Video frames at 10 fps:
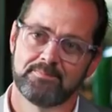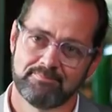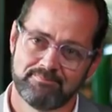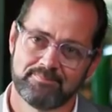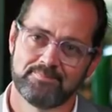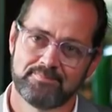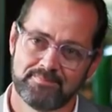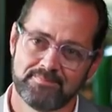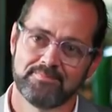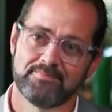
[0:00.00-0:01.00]

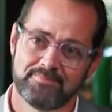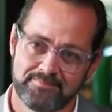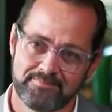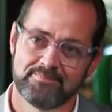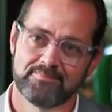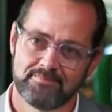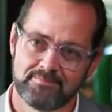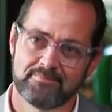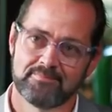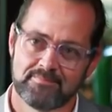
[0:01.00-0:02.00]
refugees, do you know what I
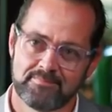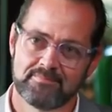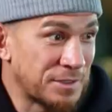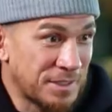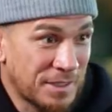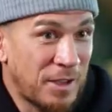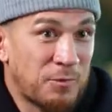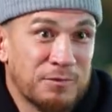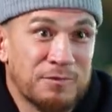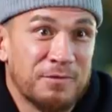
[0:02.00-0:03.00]
mean? I to sit
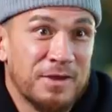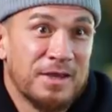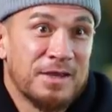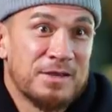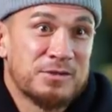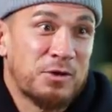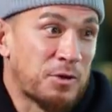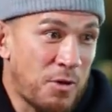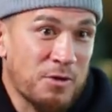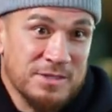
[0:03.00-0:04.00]
down with
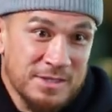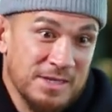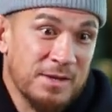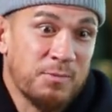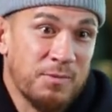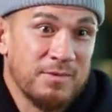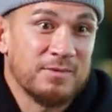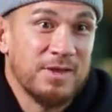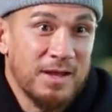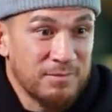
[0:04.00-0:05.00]
Scotty Morrison
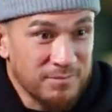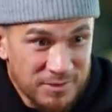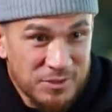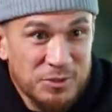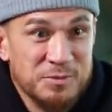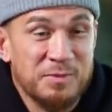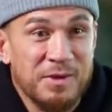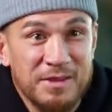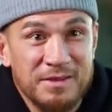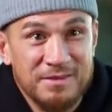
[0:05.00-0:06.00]
and say, excuse me,
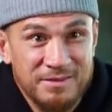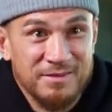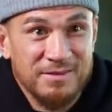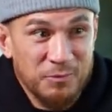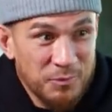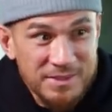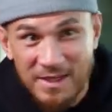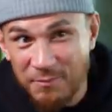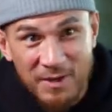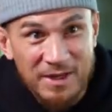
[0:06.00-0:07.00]
brother, where's
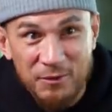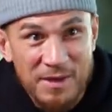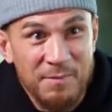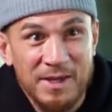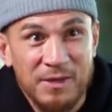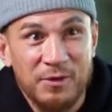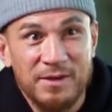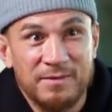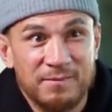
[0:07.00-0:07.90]
that money? Where's that money going?